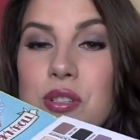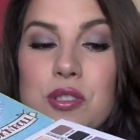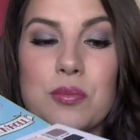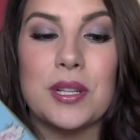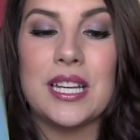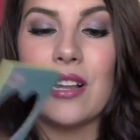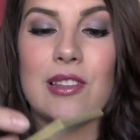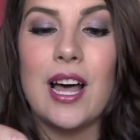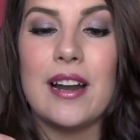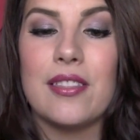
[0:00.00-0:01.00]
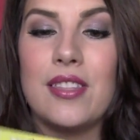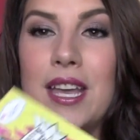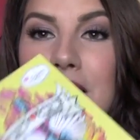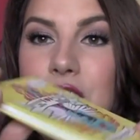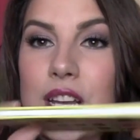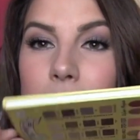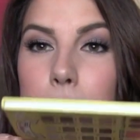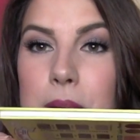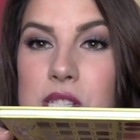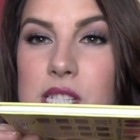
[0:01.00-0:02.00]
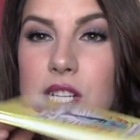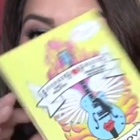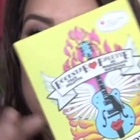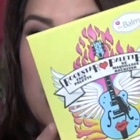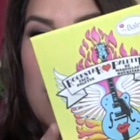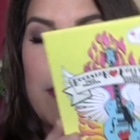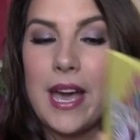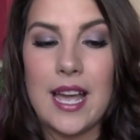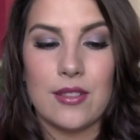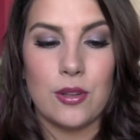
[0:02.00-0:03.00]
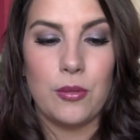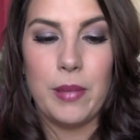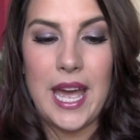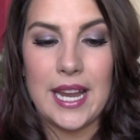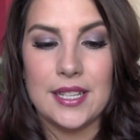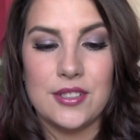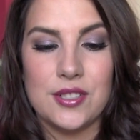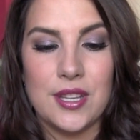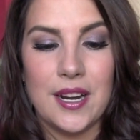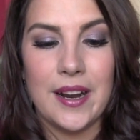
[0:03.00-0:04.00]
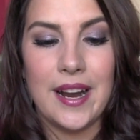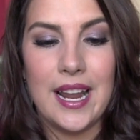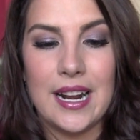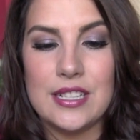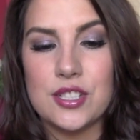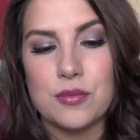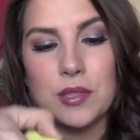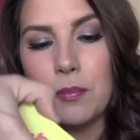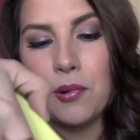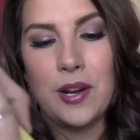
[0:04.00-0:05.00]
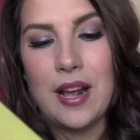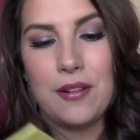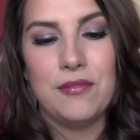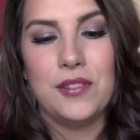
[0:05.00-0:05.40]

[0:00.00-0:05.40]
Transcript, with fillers: So it's really a lot of things, but such a compact little package there. And I just want to point out a